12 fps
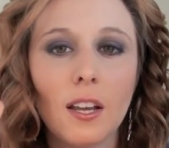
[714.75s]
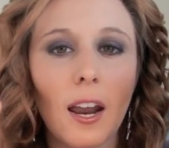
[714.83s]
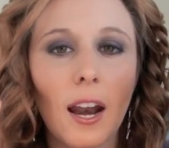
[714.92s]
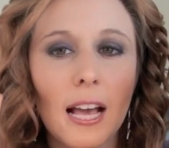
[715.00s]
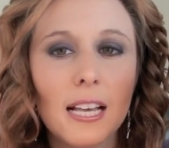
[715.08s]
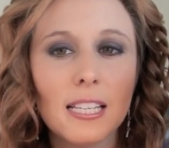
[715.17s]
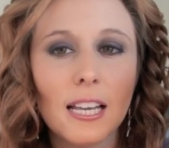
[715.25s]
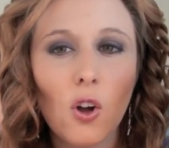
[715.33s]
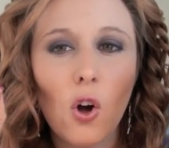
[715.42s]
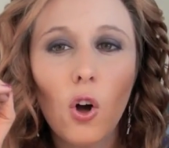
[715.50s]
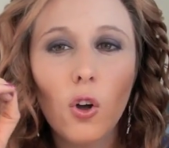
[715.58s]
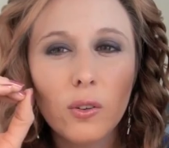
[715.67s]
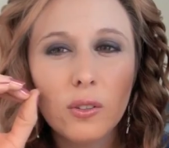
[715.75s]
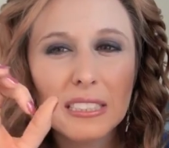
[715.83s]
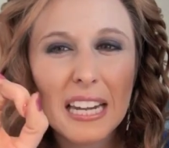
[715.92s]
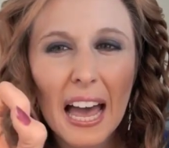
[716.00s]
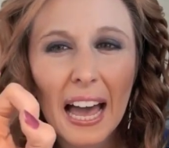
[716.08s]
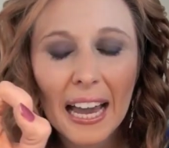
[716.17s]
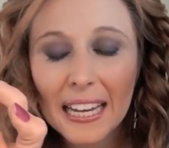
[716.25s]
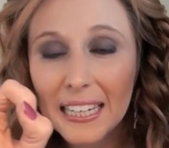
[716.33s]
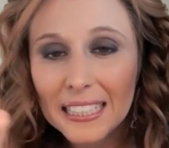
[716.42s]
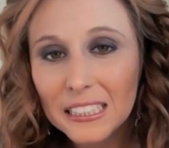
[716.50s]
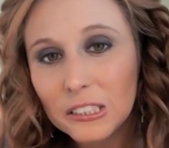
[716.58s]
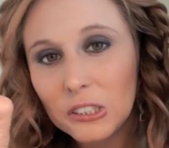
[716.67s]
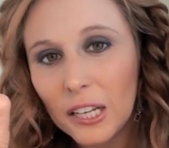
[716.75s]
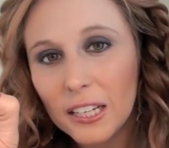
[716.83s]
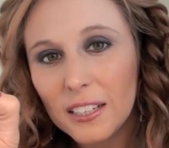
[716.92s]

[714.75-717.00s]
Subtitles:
it has all those tiny little